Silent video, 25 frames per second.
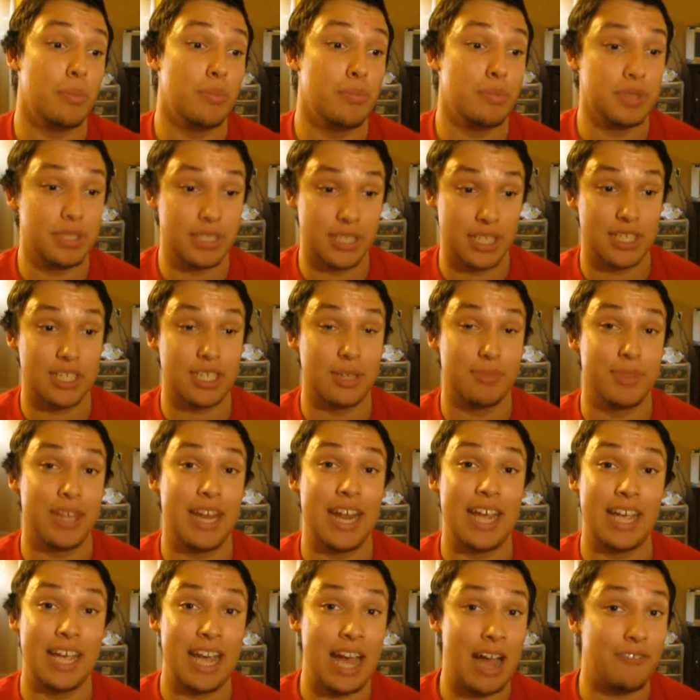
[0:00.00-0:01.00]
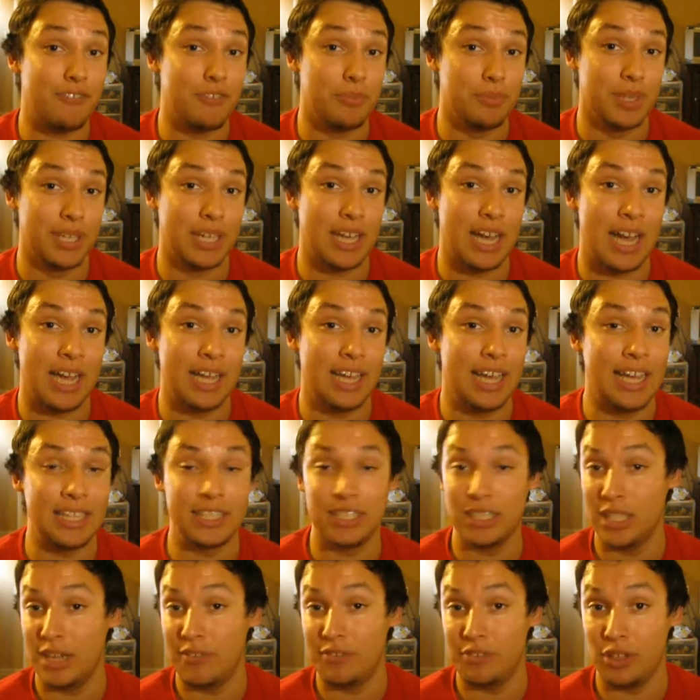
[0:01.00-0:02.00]
system that I got from the guy at the
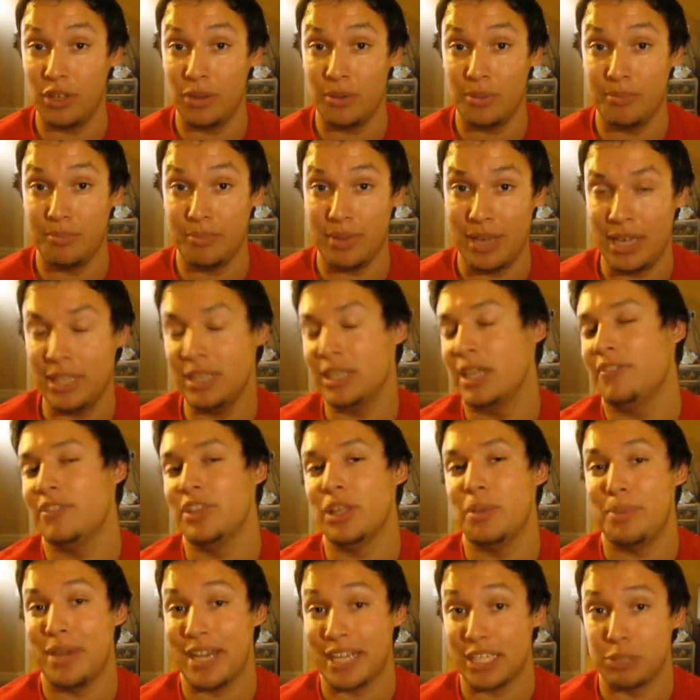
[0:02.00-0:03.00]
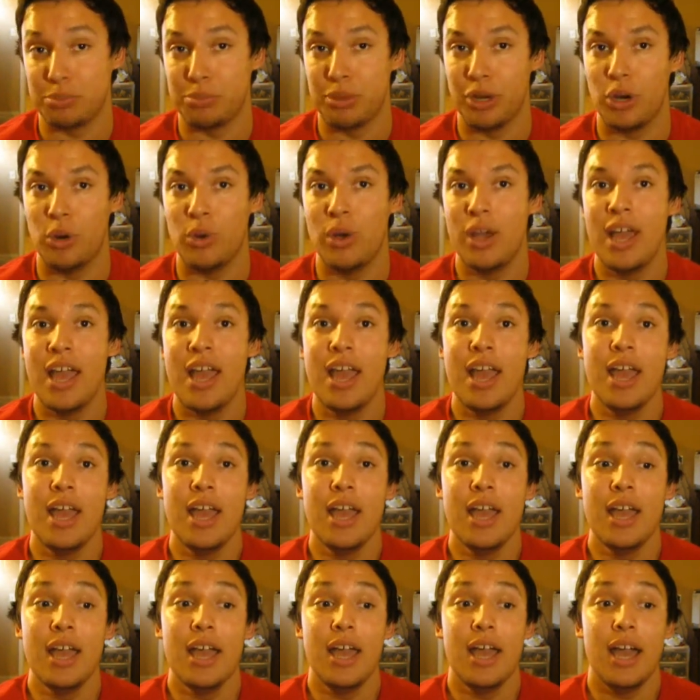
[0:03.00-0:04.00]
Level Up Expo,
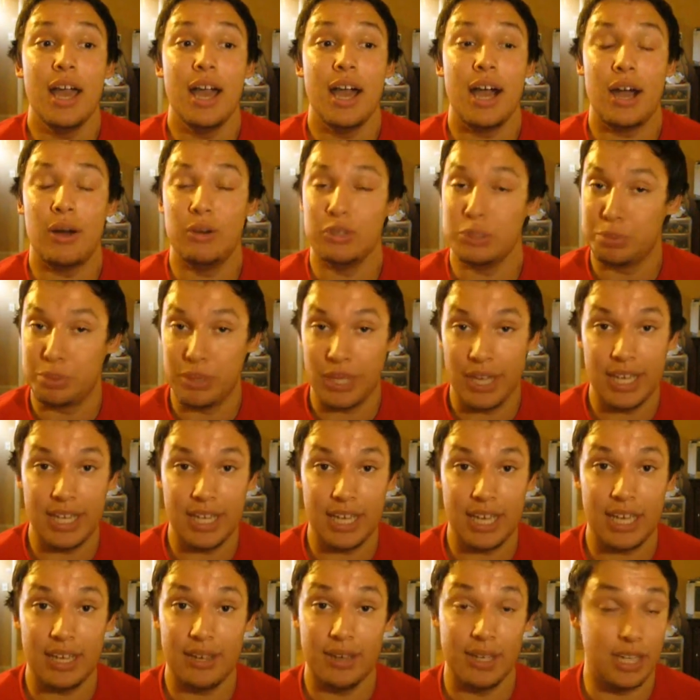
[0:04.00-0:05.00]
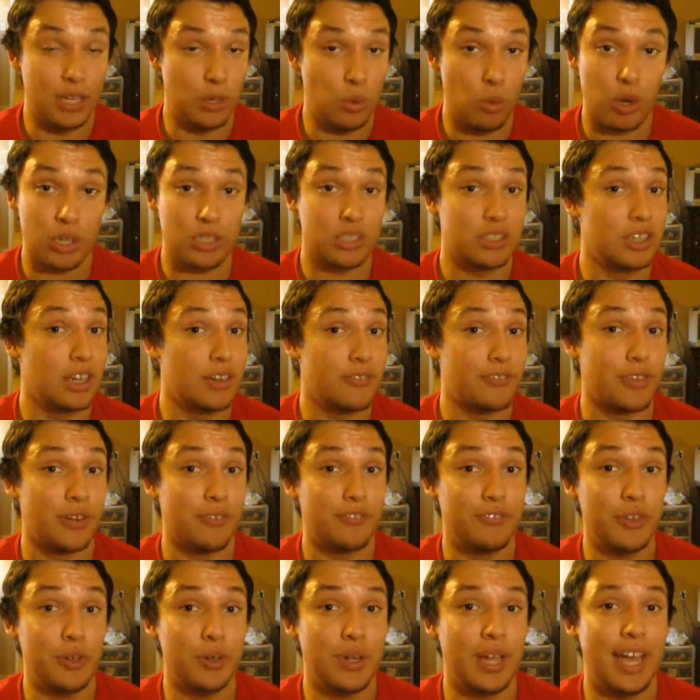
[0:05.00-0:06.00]
I was playing it, it worked good for a
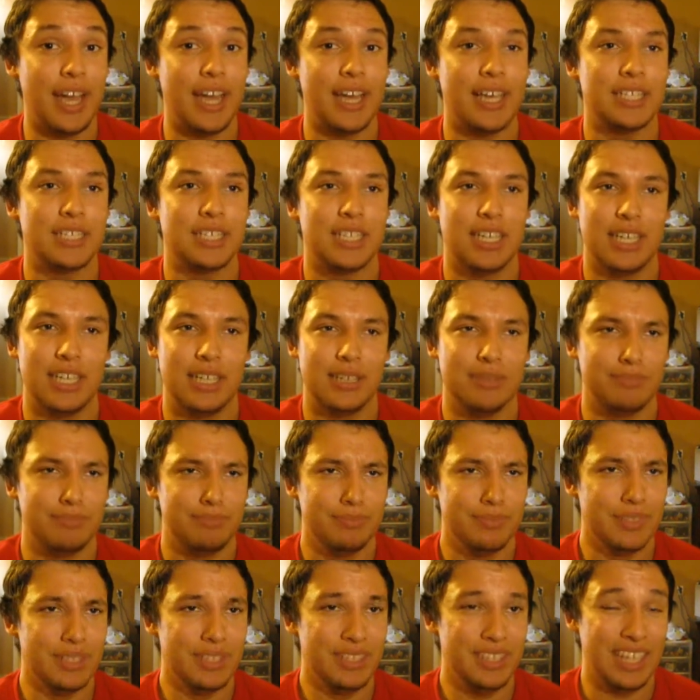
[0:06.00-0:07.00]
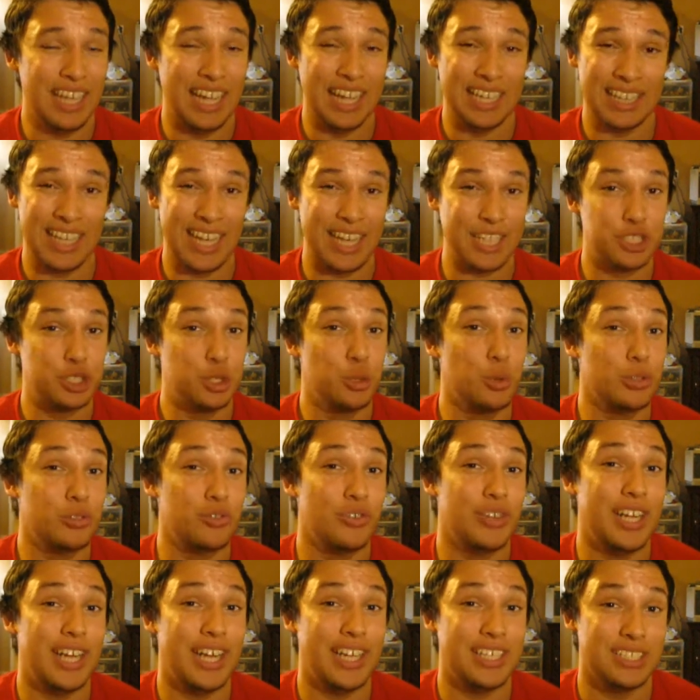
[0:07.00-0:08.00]
few days, and like 2 or
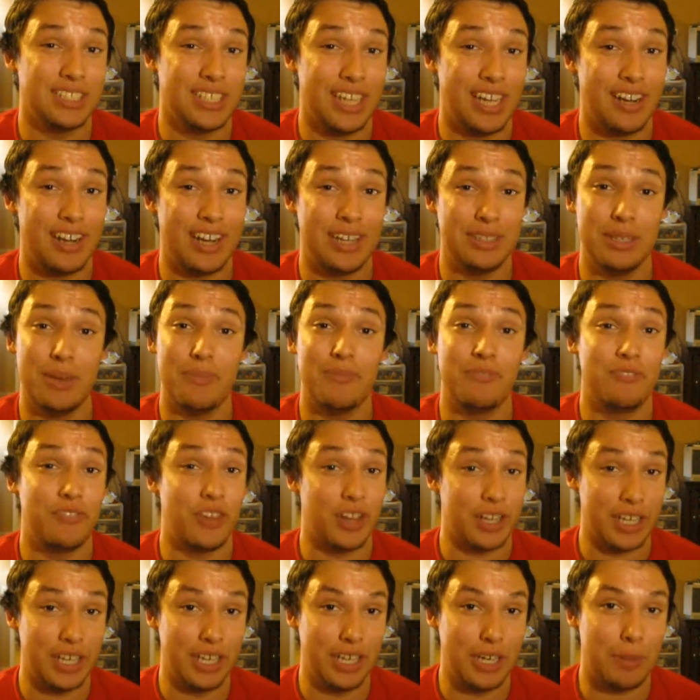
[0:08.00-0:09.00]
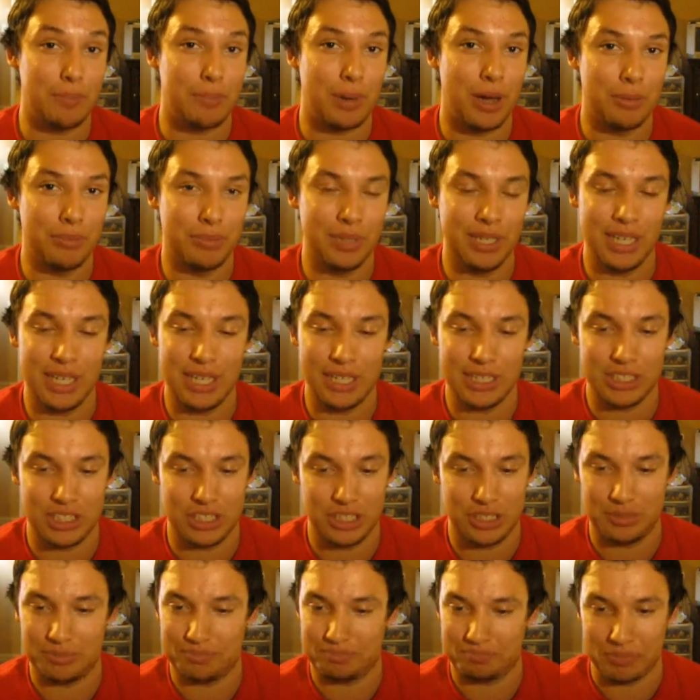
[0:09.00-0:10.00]
3 days later, it ended up fucking up on me.
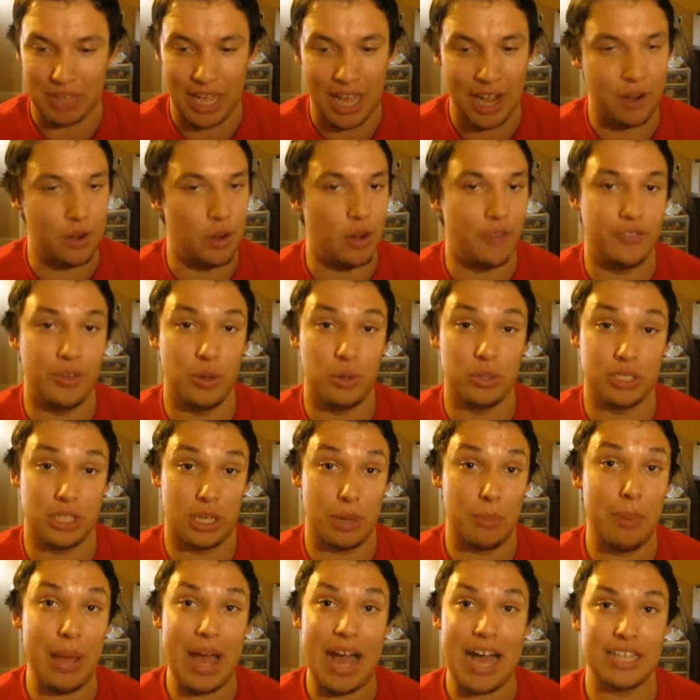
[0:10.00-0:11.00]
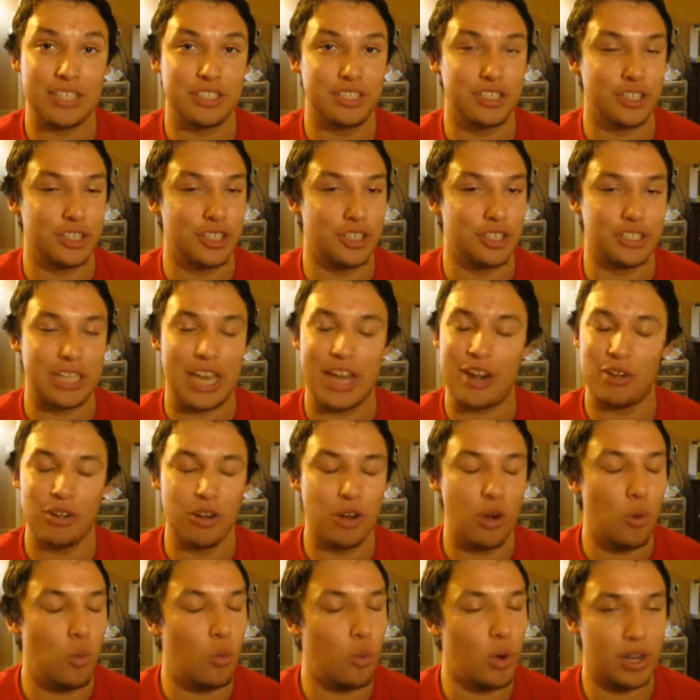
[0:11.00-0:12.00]
I don't know if it was the capacitors, I don't
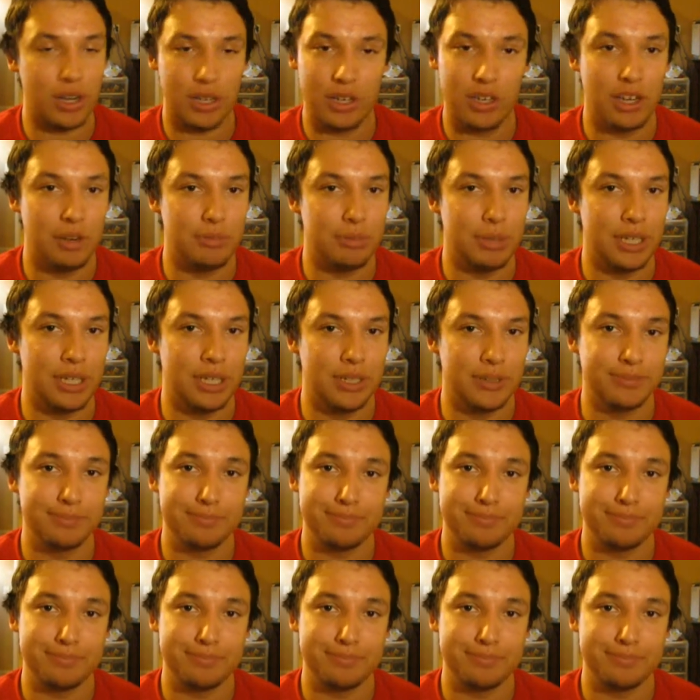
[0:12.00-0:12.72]
know what it could have been.